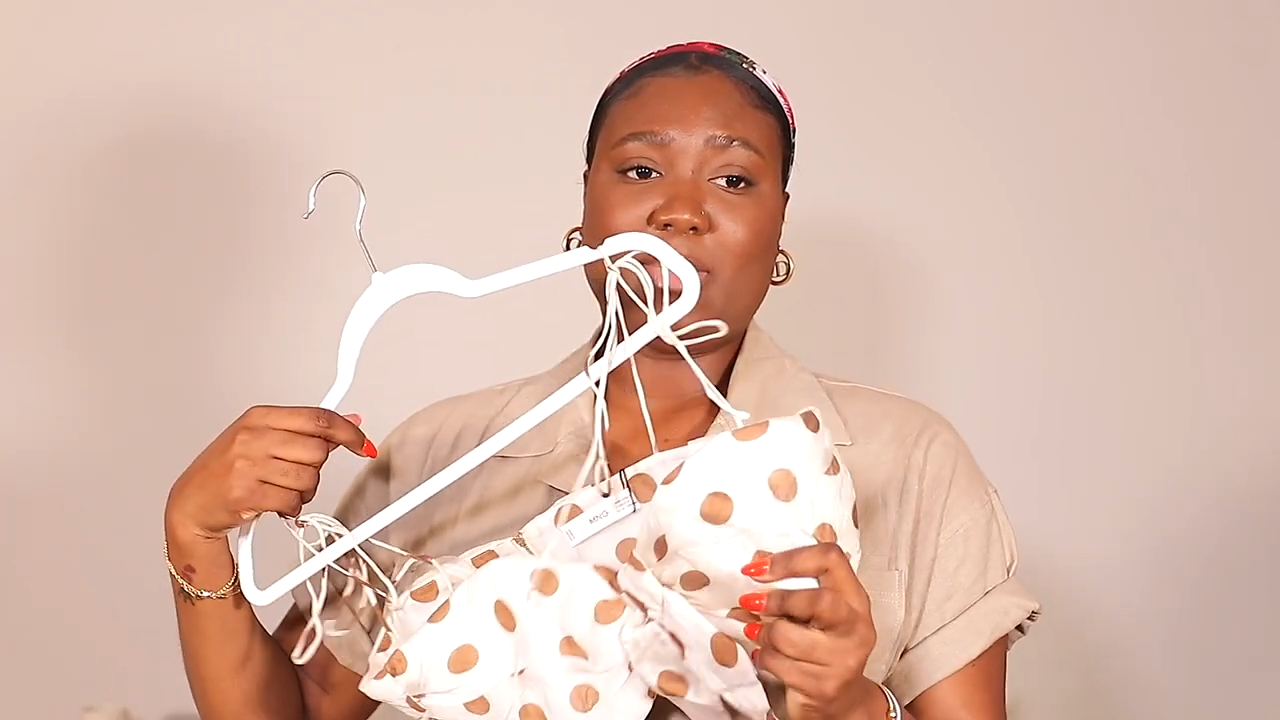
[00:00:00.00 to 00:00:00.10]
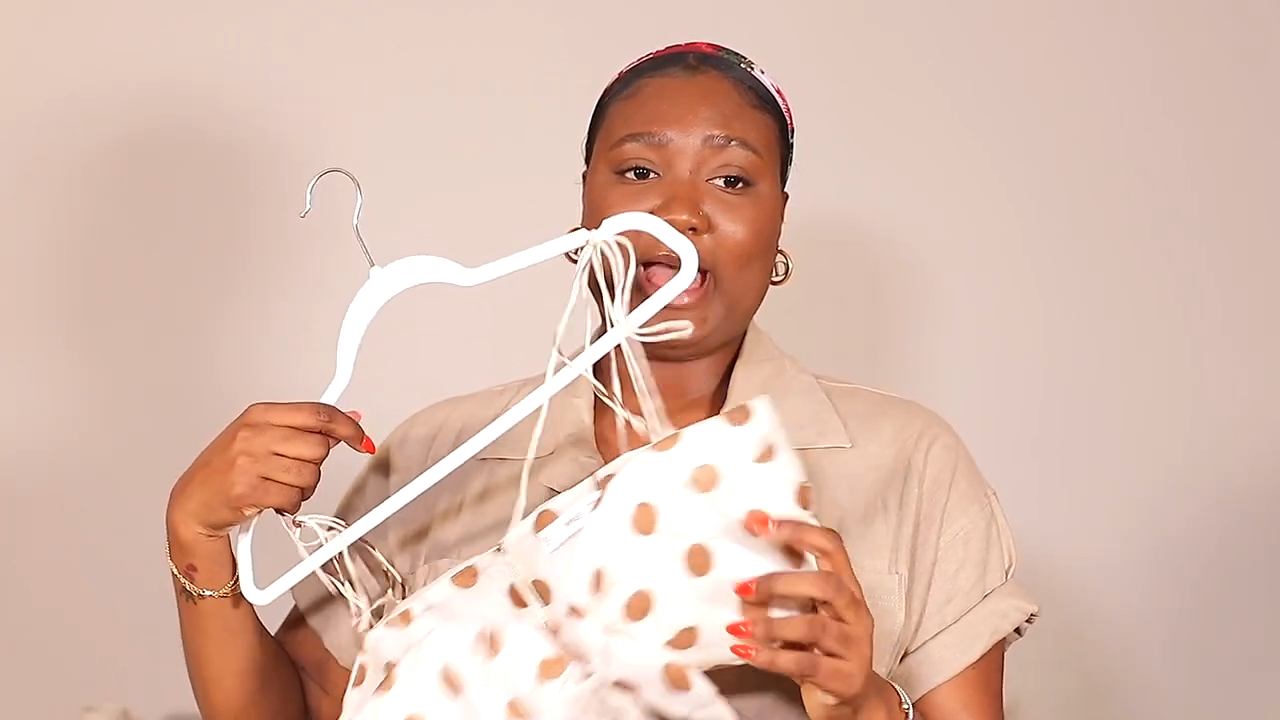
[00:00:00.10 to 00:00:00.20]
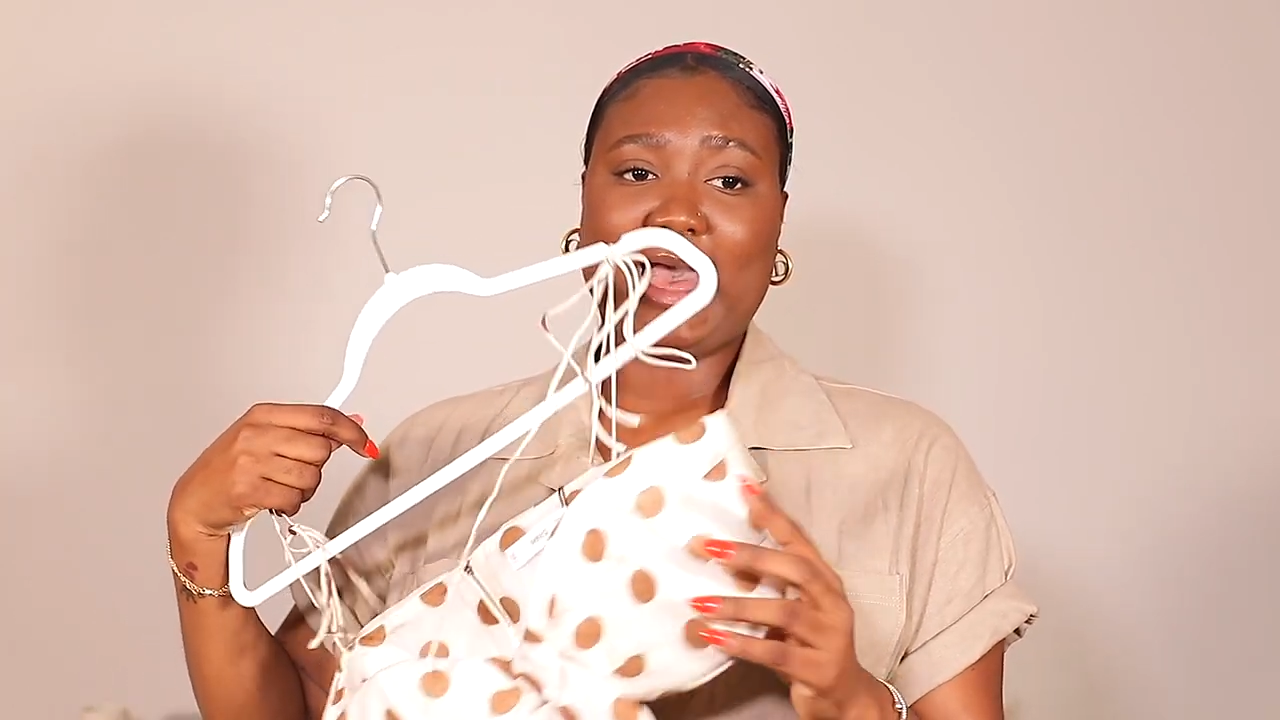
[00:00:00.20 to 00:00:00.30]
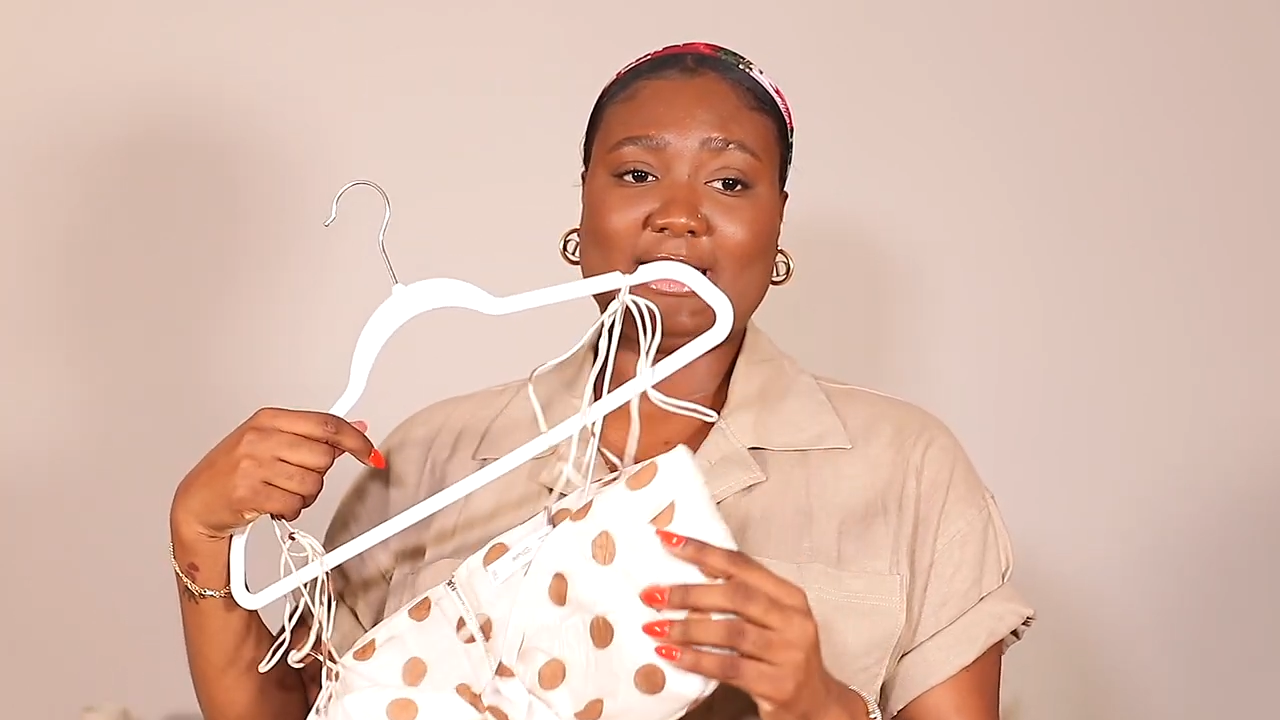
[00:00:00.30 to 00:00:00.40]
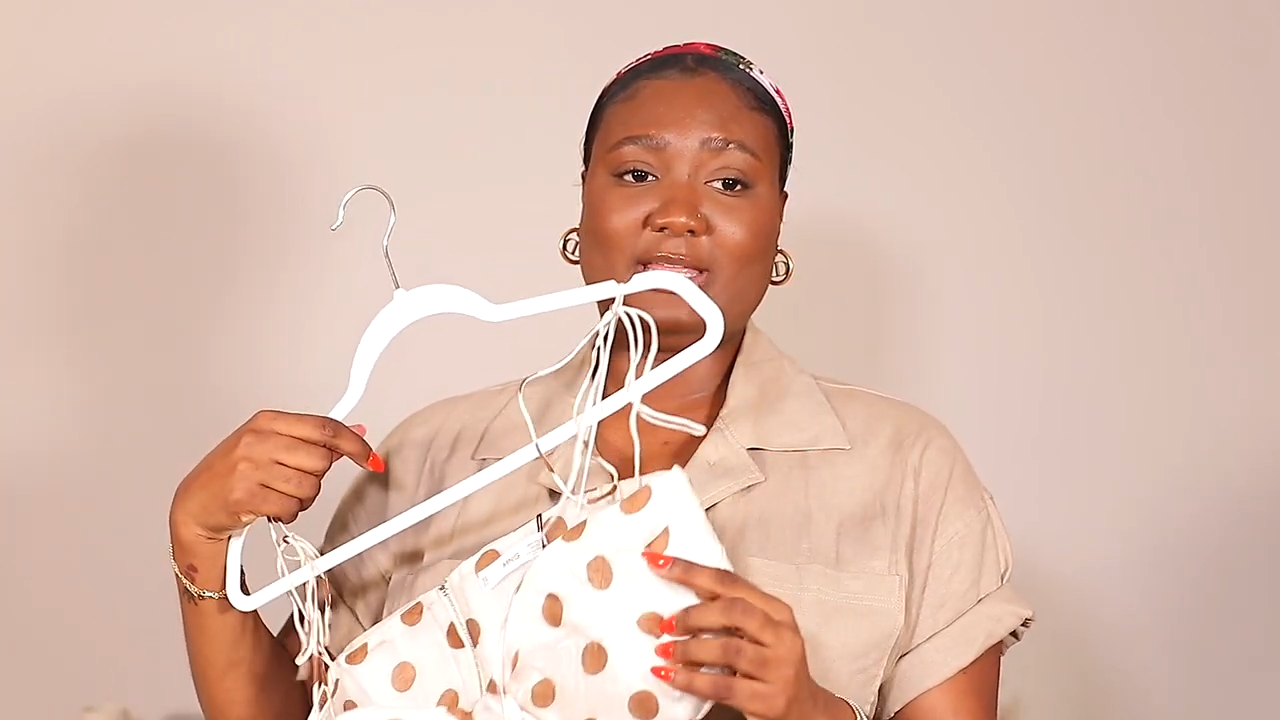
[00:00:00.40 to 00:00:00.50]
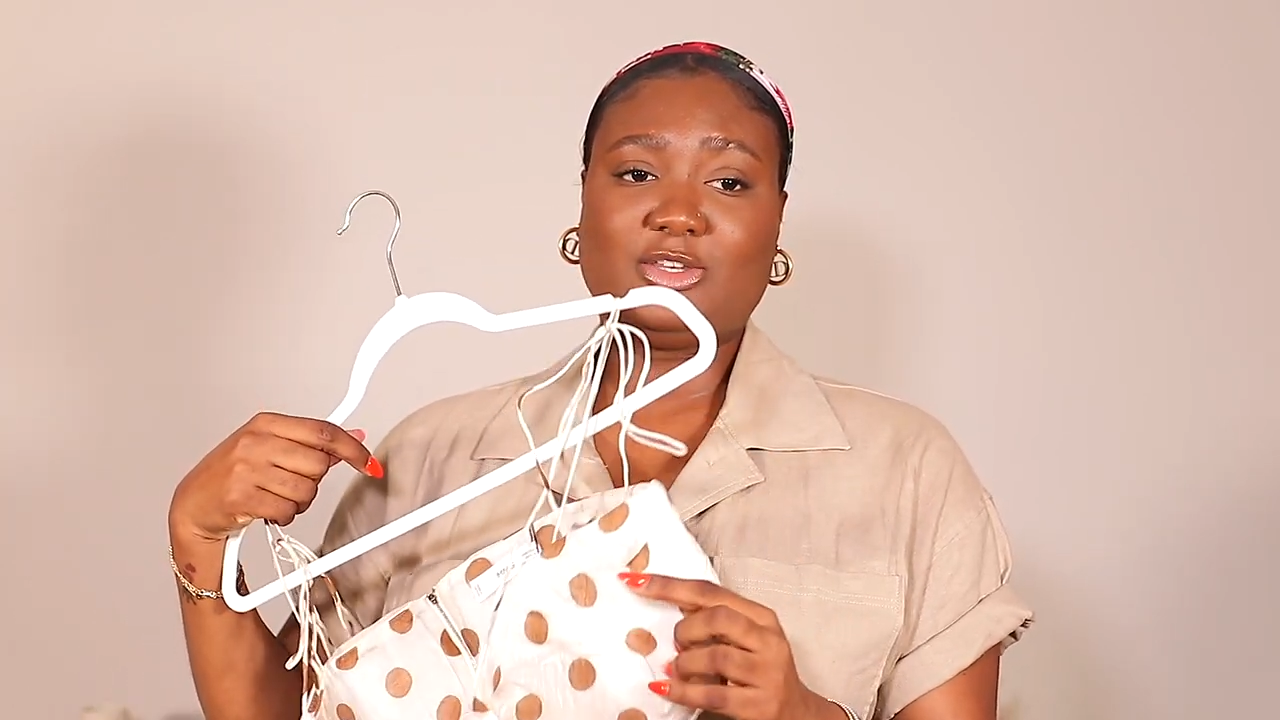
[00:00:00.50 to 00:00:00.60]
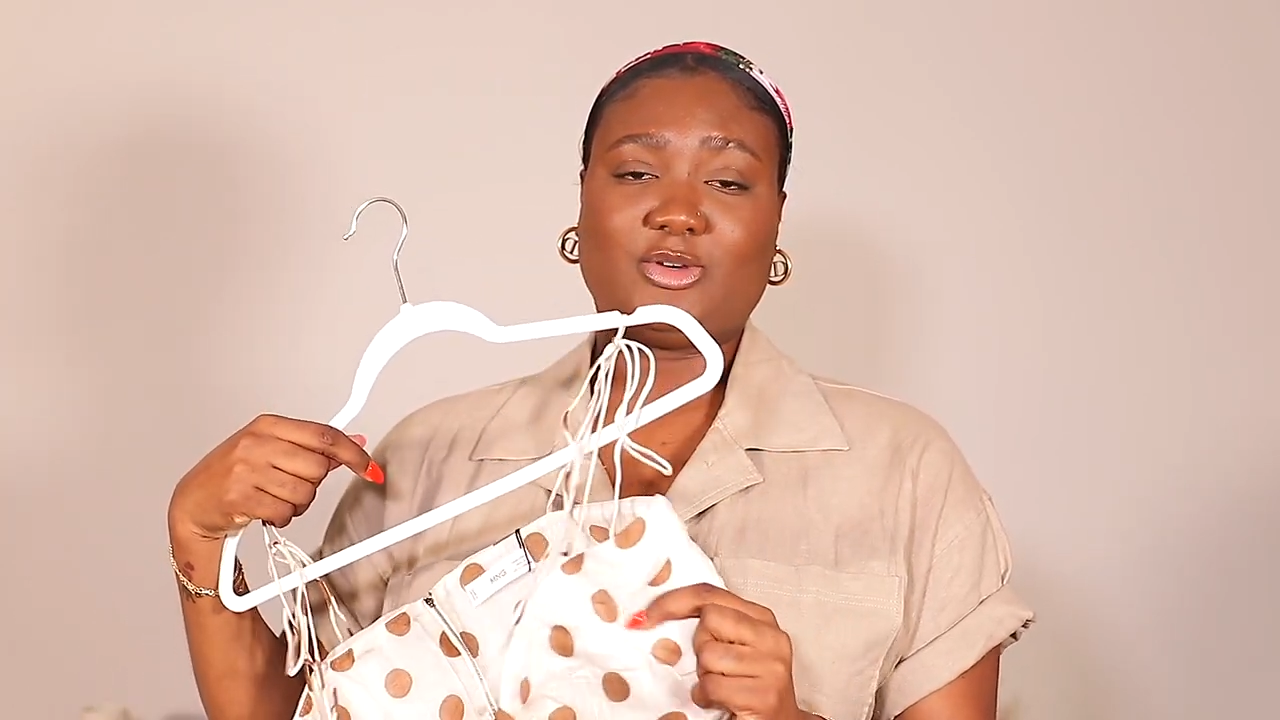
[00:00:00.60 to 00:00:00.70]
padded,